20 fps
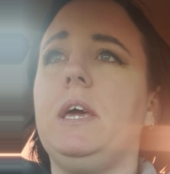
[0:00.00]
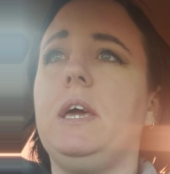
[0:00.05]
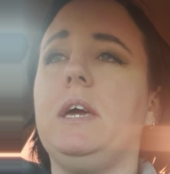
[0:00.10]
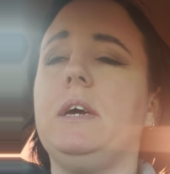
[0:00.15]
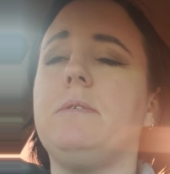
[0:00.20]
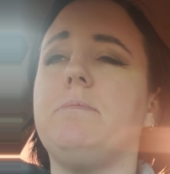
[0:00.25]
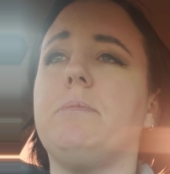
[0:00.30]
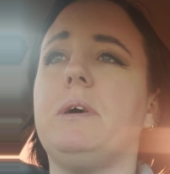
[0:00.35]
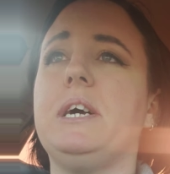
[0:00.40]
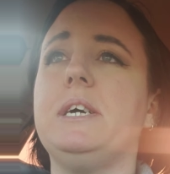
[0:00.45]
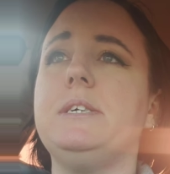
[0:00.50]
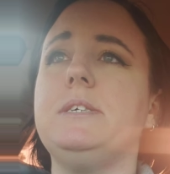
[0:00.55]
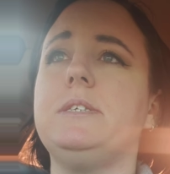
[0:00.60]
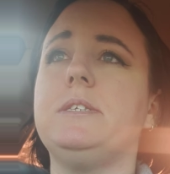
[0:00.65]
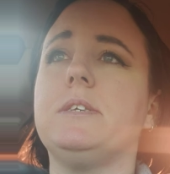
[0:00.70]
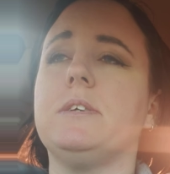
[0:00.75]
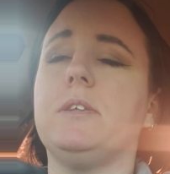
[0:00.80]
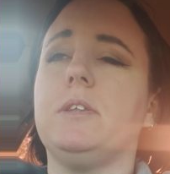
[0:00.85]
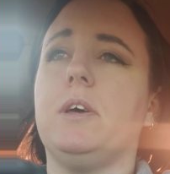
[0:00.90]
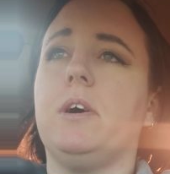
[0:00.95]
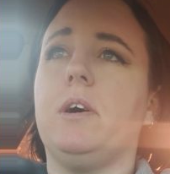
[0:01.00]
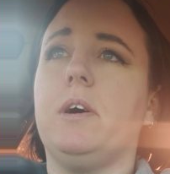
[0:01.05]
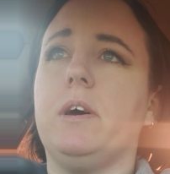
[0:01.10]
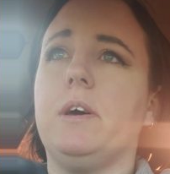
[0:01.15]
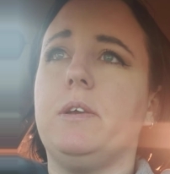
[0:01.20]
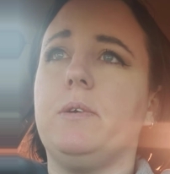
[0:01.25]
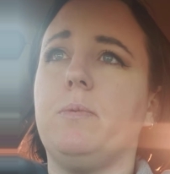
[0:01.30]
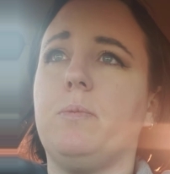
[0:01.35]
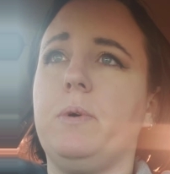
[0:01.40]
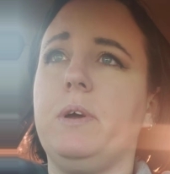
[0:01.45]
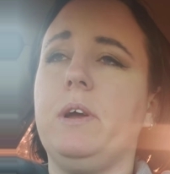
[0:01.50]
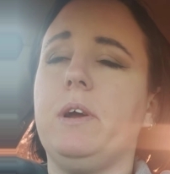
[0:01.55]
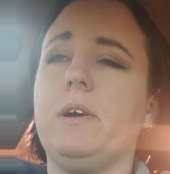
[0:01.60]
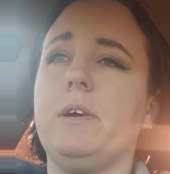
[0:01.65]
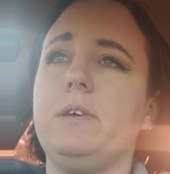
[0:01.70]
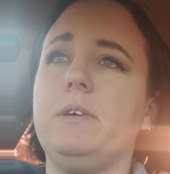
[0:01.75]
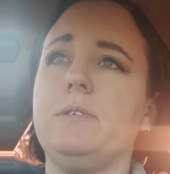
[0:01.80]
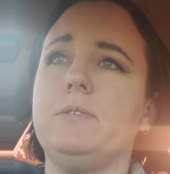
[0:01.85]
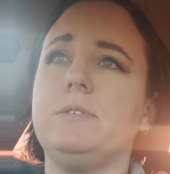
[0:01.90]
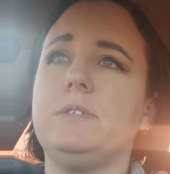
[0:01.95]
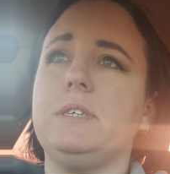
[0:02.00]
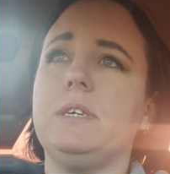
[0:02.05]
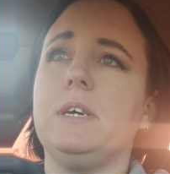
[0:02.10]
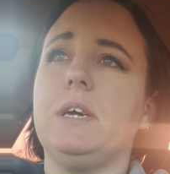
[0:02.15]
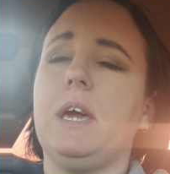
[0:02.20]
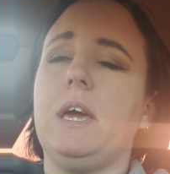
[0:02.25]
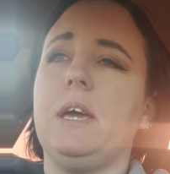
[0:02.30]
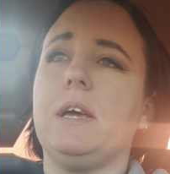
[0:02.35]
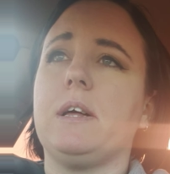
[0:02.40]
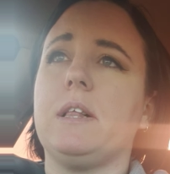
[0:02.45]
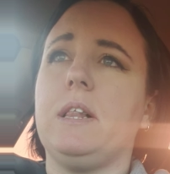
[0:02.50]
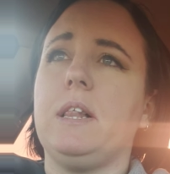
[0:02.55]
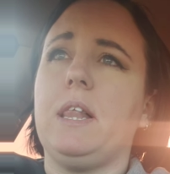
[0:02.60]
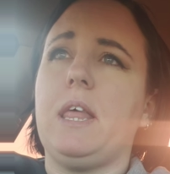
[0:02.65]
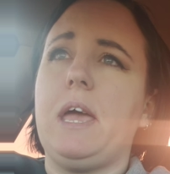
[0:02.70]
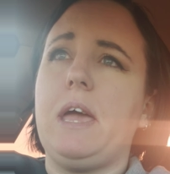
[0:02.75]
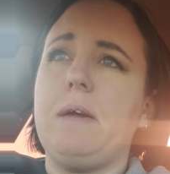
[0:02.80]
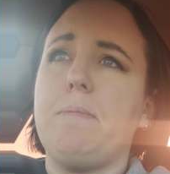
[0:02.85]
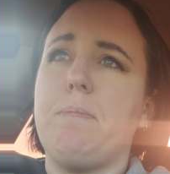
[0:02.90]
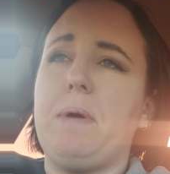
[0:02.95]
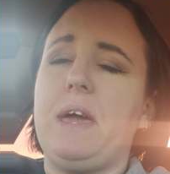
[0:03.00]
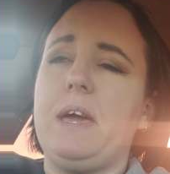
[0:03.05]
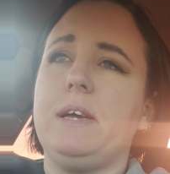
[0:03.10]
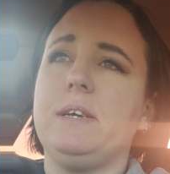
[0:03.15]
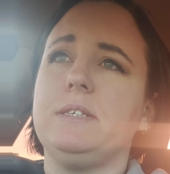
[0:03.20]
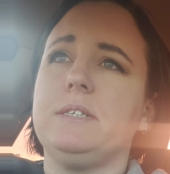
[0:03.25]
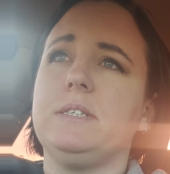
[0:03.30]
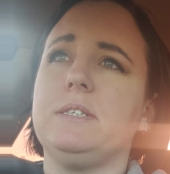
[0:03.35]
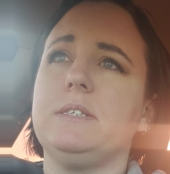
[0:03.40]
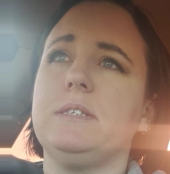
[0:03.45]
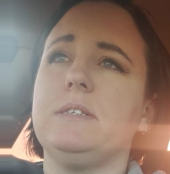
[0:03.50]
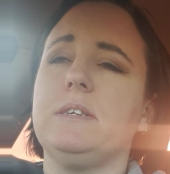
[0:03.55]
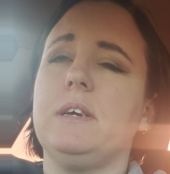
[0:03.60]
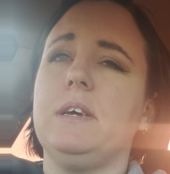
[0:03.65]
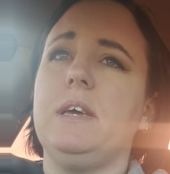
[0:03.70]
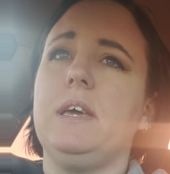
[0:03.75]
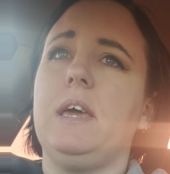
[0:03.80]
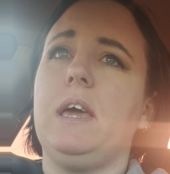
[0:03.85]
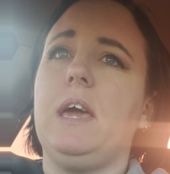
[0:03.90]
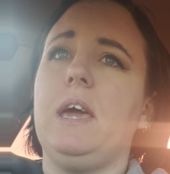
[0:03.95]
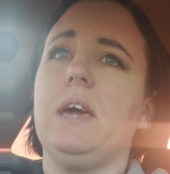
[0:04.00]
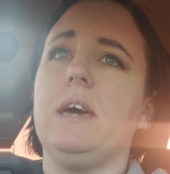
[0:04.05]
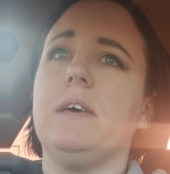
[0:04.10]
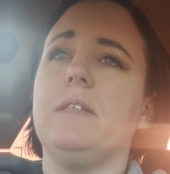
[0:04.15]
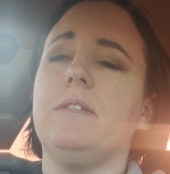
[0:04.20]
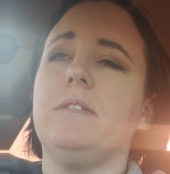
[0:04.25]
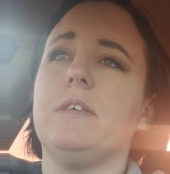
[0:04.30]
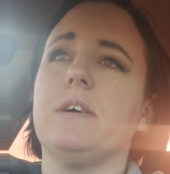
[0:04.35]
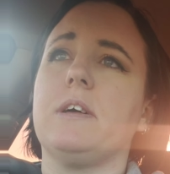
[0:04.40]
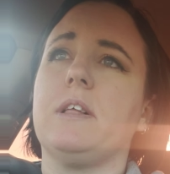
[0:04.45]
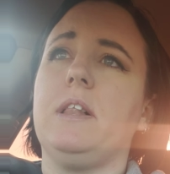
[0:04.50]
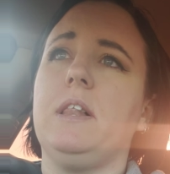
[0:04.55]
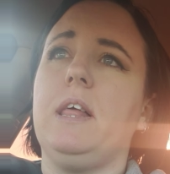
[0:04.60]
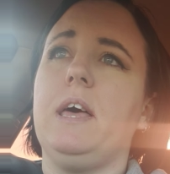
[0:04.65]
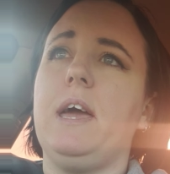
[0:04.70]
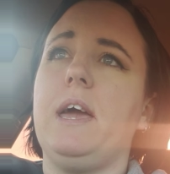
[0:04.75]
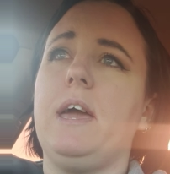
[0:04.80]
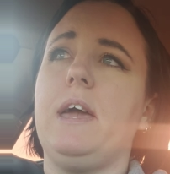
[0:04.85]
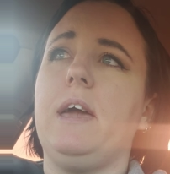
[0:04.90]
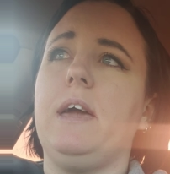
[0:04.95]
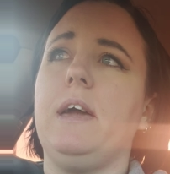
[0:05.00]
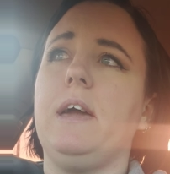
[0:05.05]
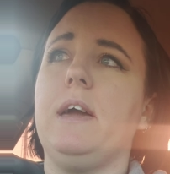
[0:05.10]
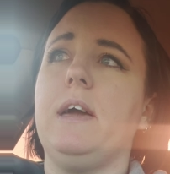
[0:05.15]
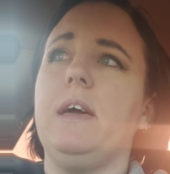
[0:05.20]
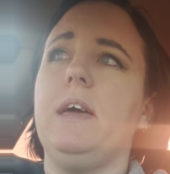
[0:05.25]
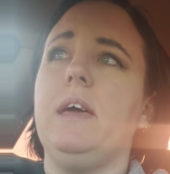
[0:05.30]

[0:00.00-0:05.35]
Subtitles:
In my salon, we are using a clay base, and the clay